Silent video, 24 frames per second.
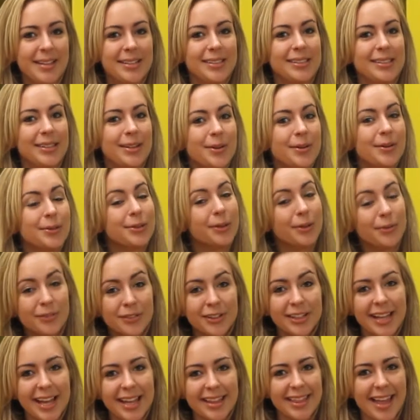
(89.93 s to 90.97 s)
So don't
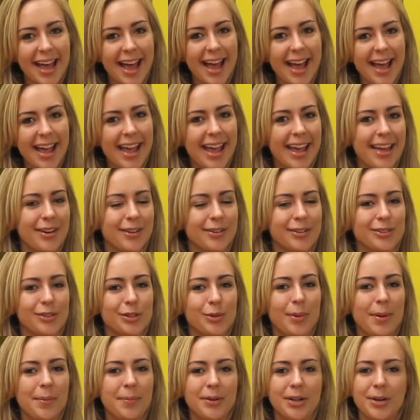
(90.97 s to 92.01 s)
forget that, and
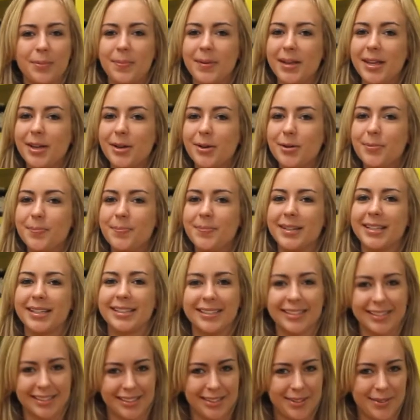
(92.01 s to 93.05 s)
also remember to be you,
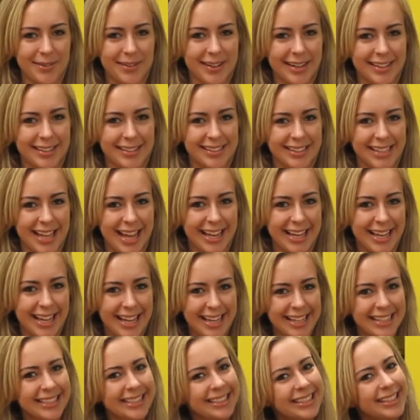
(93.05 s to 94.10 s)
because there's no one else like
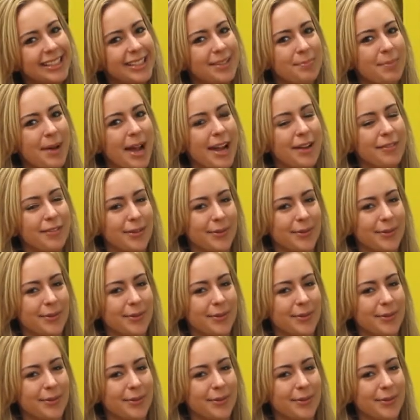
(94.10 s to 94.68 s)
it. Bye,